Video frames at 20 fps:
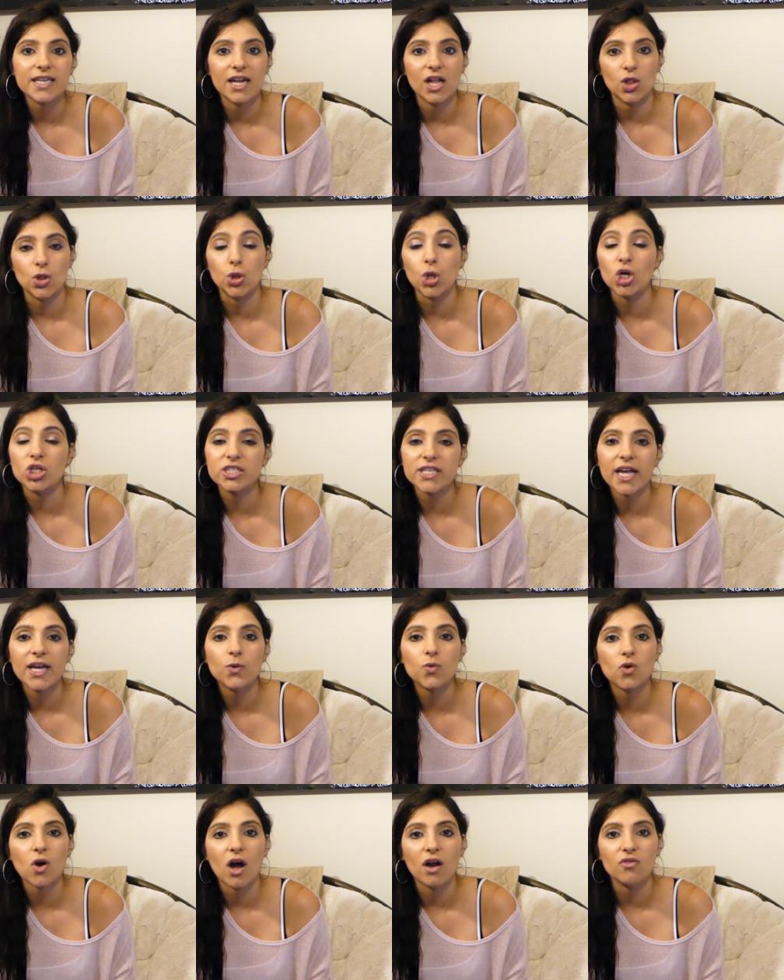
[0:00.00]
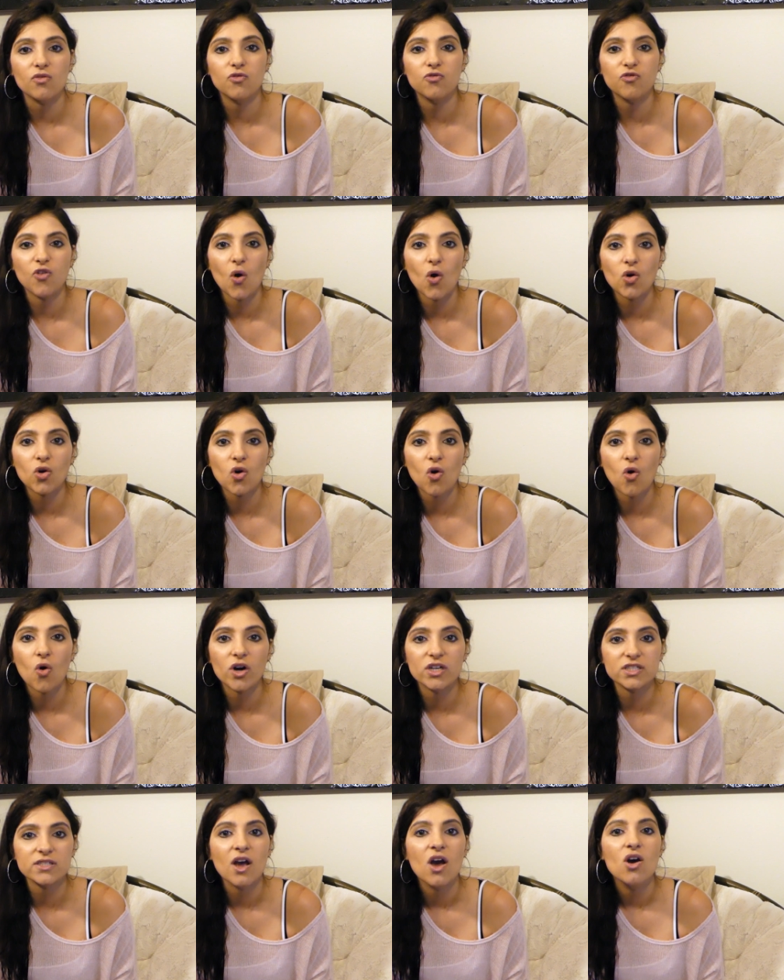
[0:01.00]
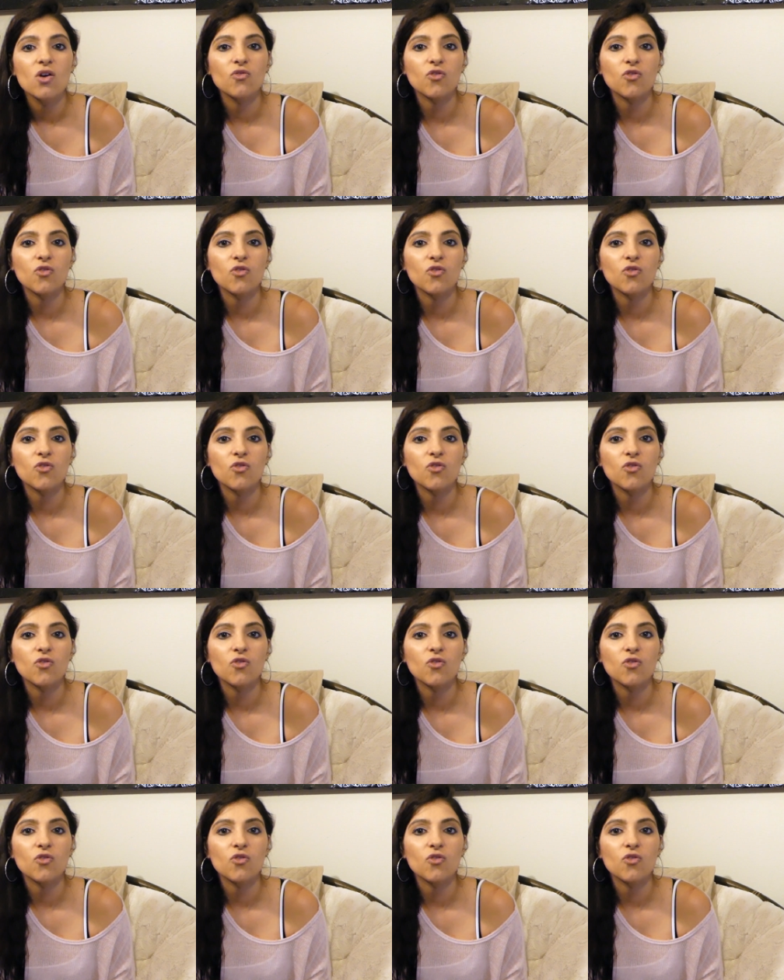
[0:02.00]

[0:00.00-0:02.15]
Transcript: and it looks like we're on full course